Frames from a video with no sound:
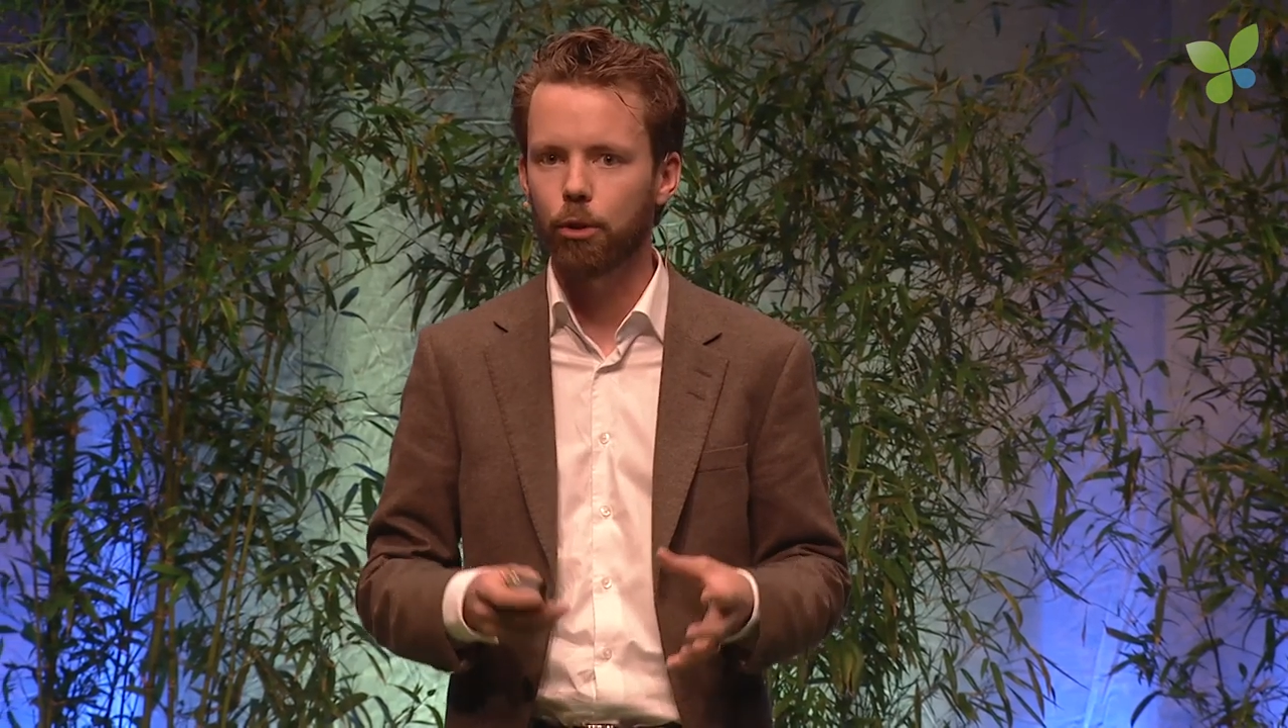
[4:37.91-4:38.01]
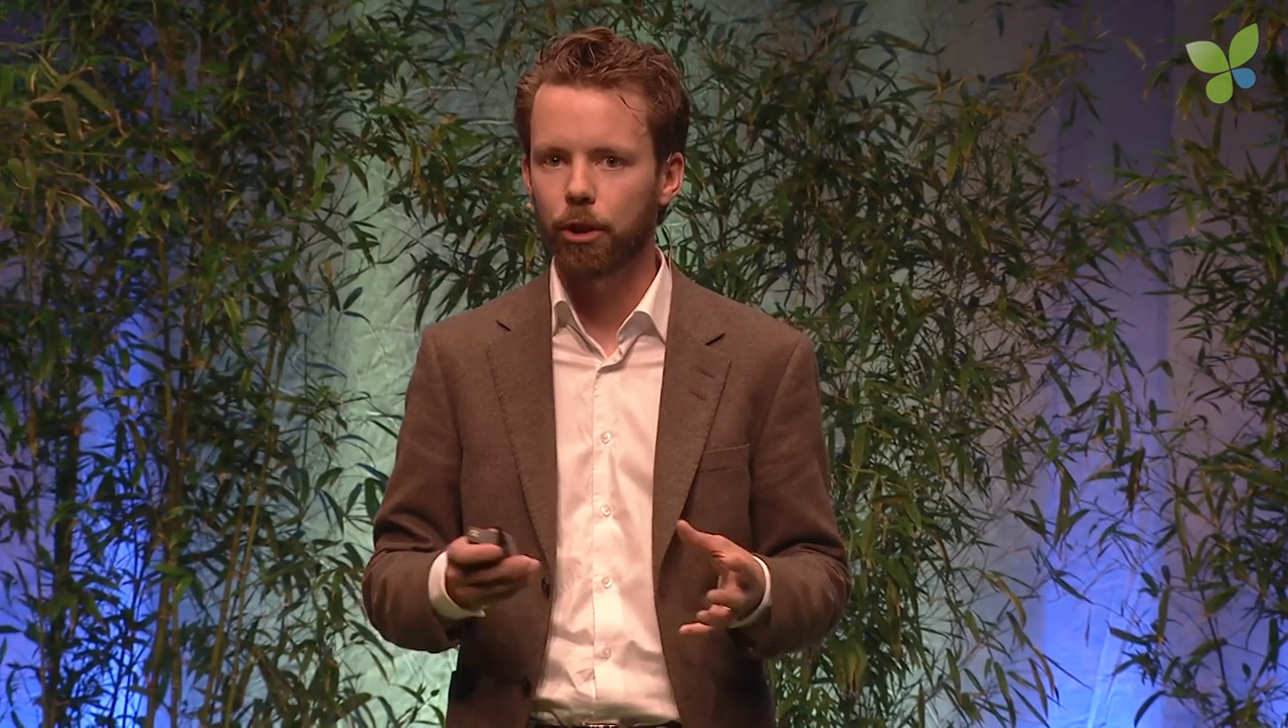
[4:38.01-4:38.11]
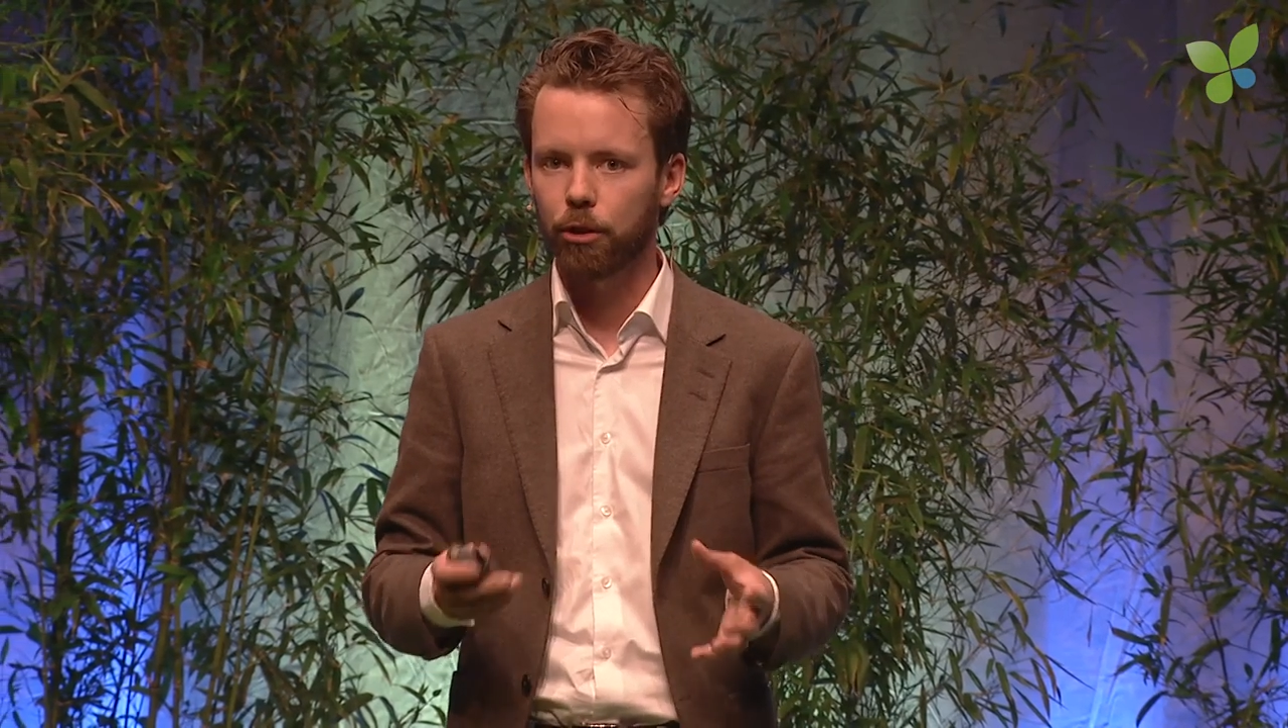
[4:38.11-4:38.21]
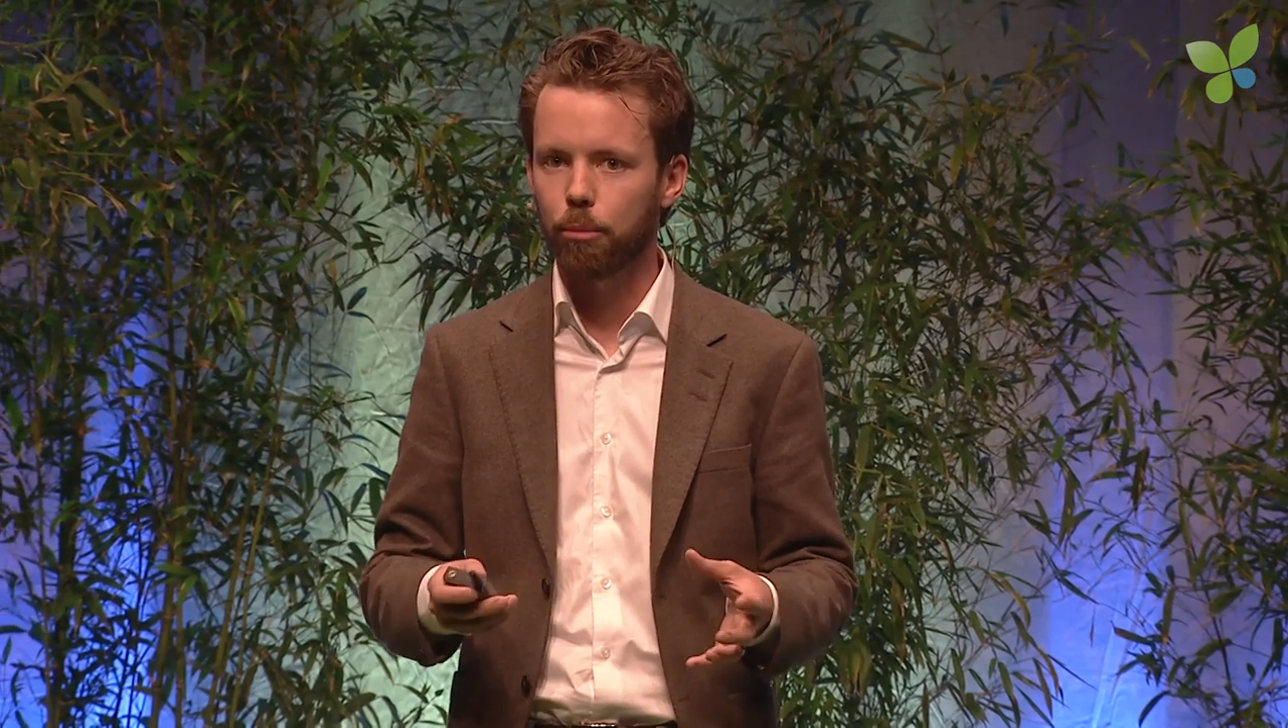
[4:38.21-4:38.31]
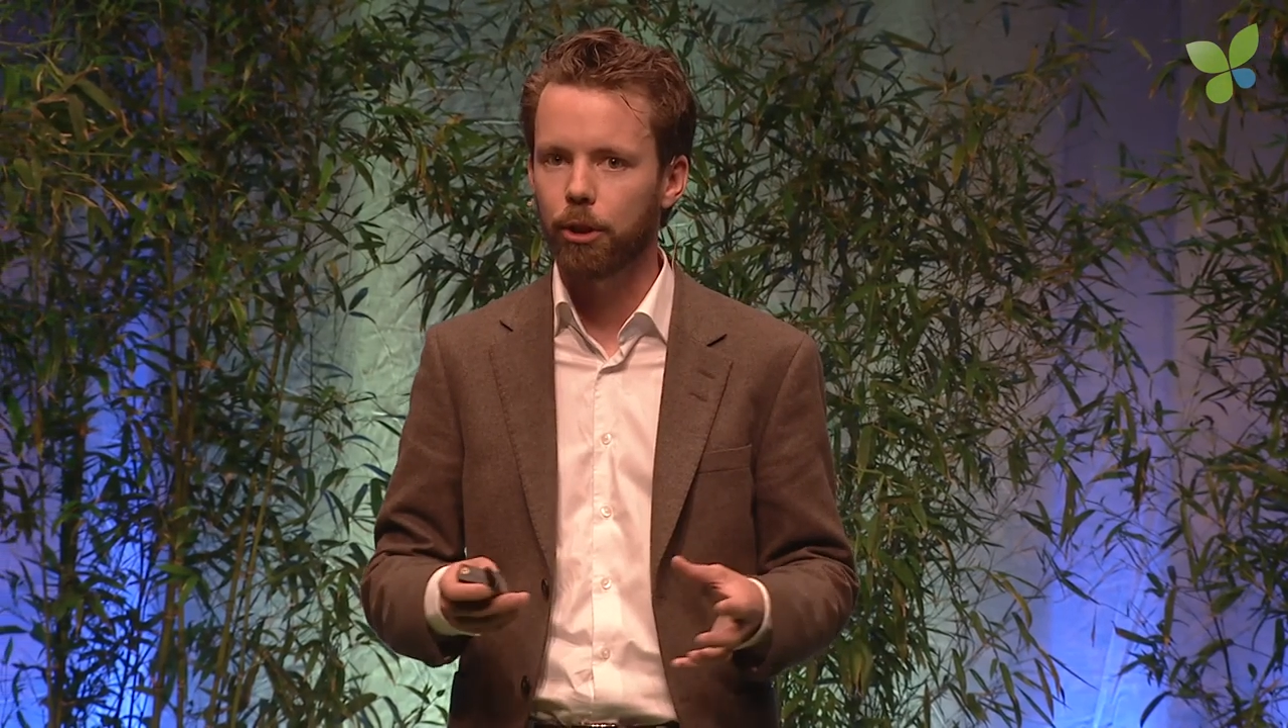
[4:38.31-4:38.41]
your customer